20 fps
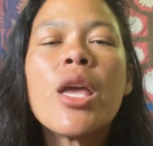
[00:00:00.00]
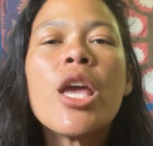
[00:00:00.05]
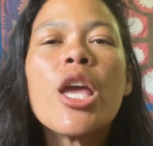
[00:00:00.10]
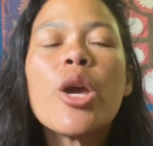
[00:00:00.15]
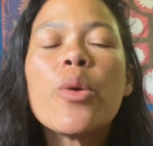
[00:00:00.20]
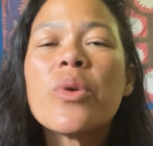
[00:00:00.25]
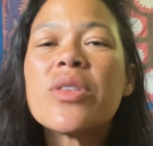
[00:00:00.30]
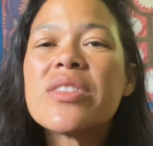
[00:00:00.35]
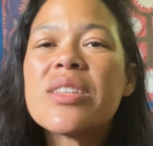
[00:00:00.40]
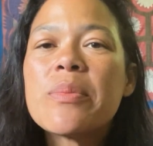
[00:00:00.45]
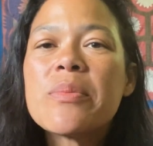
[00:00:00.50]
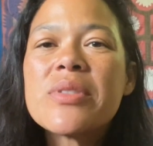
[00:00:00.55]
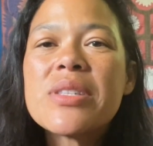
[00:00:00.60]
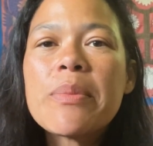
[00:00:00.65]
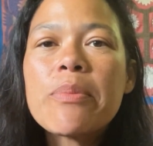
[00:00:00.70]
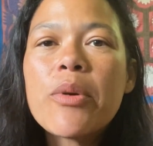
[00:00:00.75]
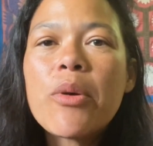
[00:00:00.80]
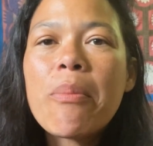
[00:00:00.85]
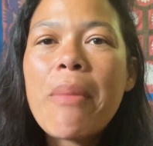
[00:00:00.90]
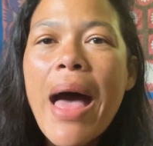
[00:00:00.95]
With some
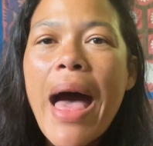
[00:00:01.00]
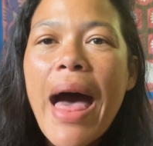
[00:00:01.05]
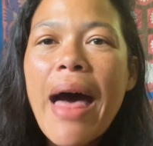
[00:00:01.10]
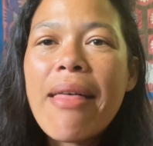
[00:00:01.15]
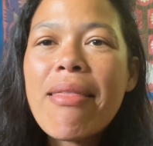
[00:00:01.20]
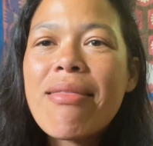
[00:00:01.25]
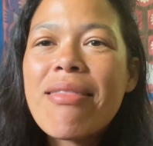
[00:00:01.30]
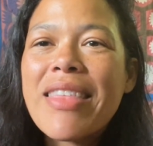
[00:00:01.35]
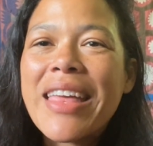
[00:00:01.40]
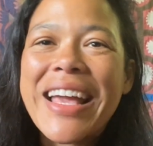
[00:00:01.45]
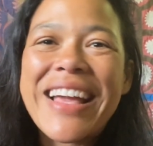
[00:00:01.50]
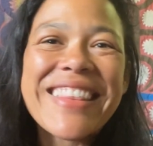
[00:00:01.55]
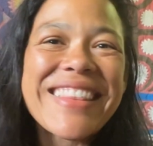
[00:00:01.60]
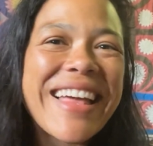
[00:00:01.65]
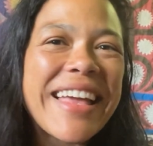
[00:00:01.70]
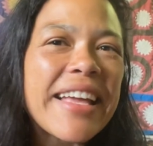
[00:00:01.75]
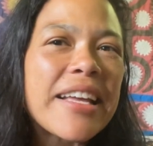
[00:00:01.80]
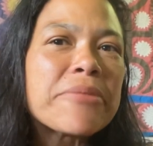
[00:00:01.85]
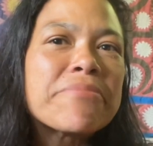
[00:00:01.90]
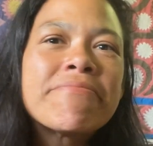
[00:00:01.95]
simple math, think
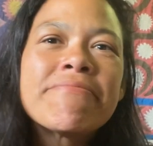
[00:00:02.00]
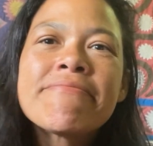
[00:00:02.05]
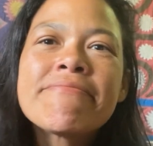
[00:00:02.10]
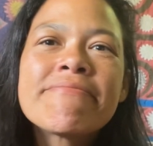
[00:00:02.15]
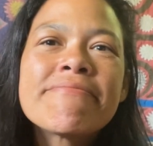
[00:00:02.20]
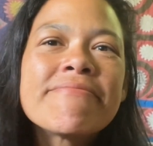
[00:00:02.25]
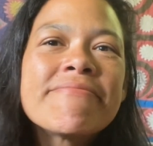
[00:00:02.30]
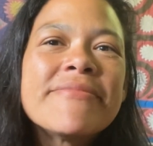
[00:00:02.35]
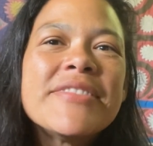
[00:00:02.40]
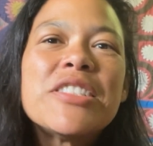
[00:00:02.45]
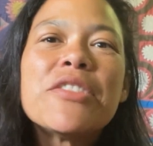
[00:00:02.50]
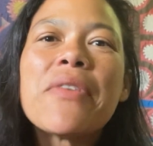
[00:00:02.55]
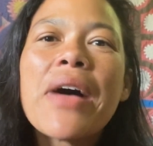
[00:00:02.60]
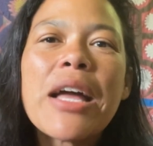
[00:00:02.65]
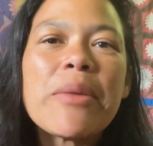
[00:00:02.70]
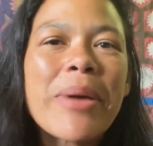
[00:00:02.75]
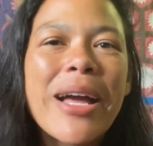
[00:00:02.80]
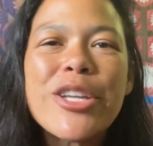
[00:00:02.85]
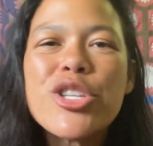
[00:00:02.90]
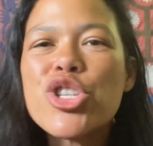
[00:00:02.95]
like
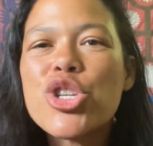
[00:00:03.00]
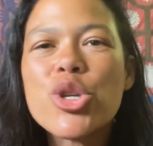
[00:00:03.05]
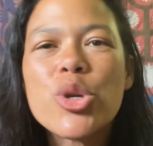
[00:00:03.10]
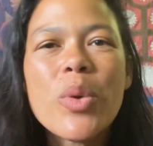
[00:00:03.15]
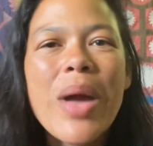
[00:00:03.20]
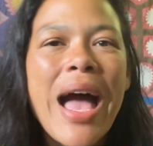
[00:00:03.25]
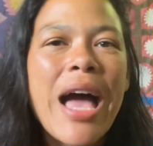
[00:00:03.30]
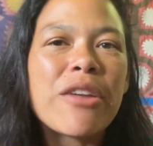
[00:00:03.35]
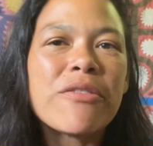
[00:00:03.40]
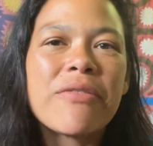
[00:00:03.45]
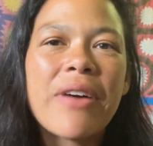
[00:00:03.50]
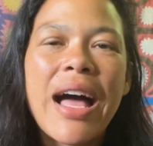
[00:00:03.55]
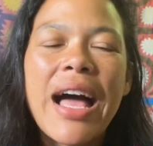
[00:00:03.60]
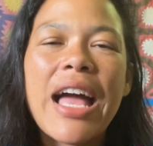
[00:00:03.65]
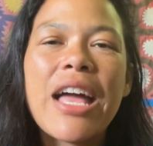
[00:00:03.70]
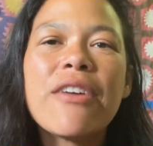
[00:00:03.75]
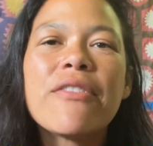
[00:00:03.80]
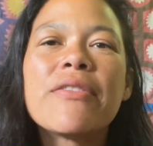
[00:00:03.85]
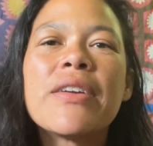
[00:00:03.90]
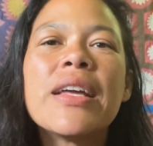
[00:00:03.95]
divide by 2, add
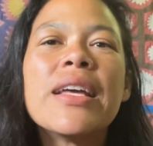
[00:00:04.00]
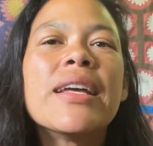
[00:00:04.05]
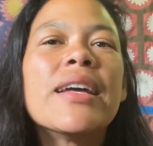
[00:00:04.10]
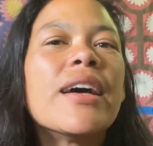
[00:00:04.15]
5,